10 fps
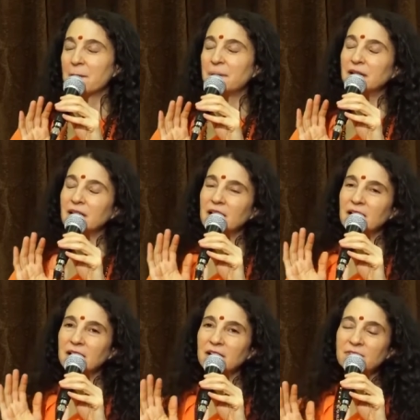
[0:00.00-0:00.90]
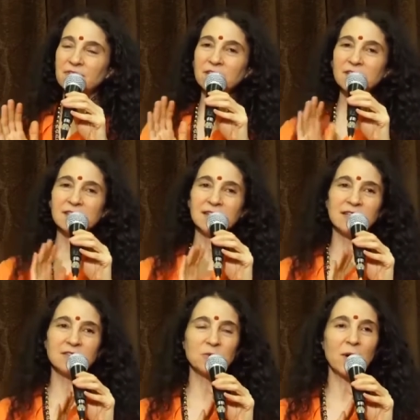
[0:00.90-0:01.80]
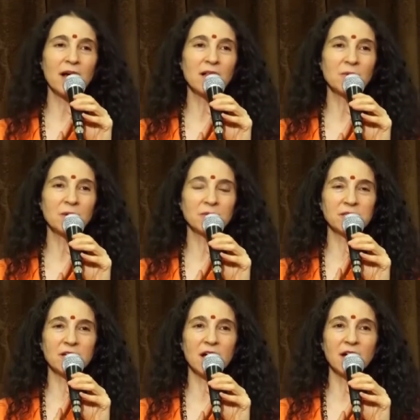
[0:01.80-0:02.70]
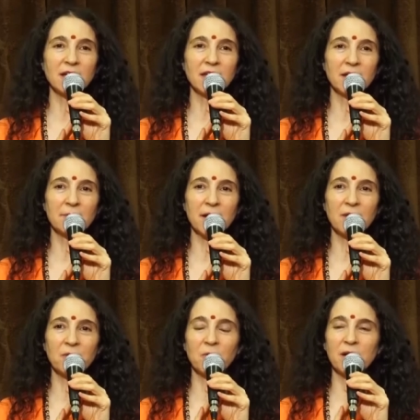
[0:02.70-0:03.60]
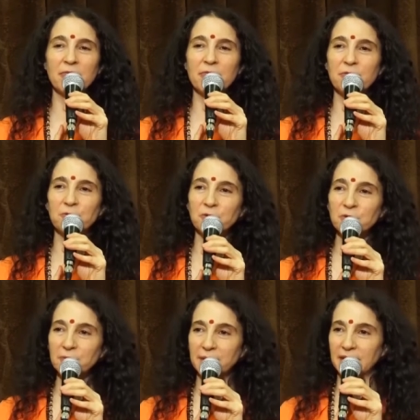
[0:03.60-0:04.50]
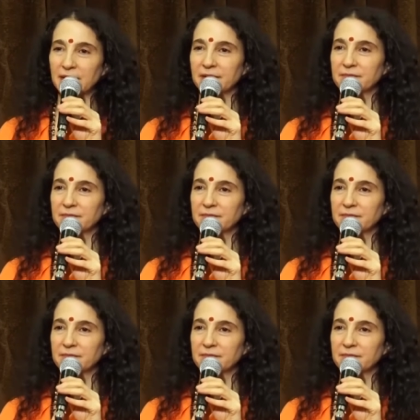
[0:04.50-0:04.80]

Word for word: But conversely, as well, when we're talking about what through me,